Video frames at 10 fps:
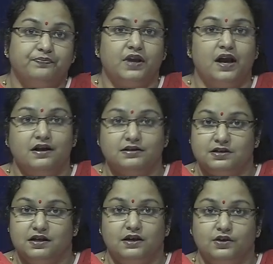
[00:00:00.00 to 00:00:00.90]
and
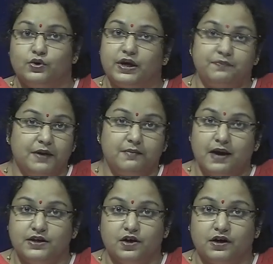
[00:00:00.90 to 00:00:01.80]
you can pay by
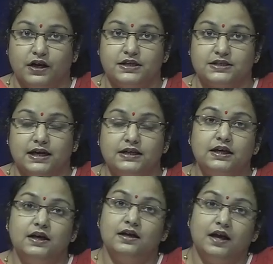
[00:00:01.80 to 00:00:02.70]
your credit card
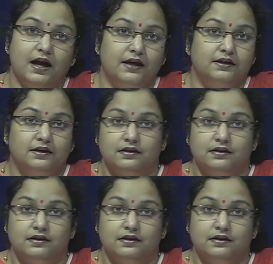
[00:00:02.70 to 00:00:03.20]
and